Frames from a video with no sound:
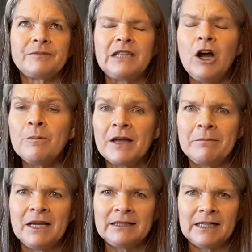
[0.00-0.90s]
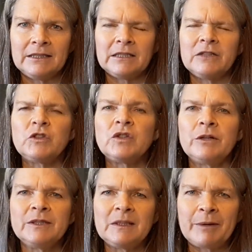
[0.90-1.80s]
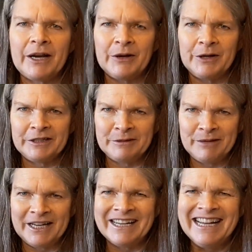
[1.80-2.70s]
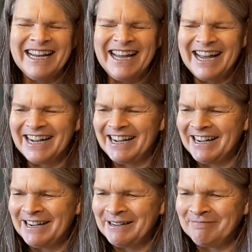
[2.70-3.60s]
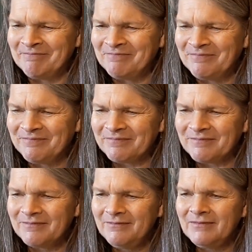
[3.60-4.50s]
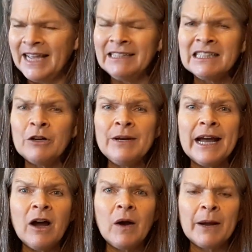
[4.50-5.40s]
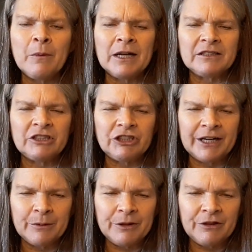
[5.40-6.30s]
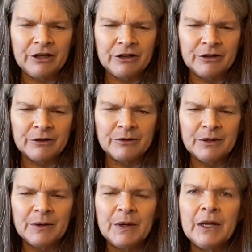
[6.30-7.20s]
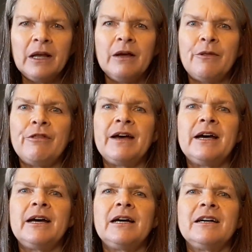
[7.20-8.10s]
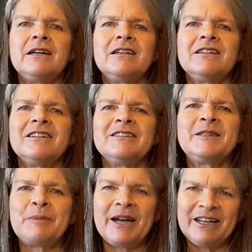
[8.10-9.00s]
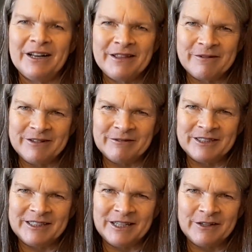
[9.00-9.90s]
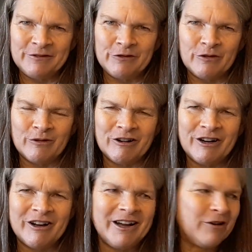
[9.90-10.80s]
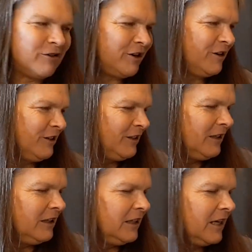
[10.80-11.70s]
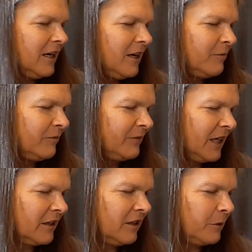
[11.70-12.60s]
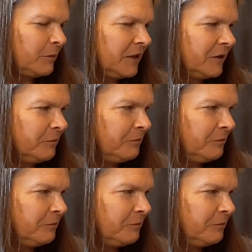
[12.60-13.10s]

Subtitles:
I hope that makes sense. It's so inspiring to me. And so now I want to share with you the spread that we received for our eclipse.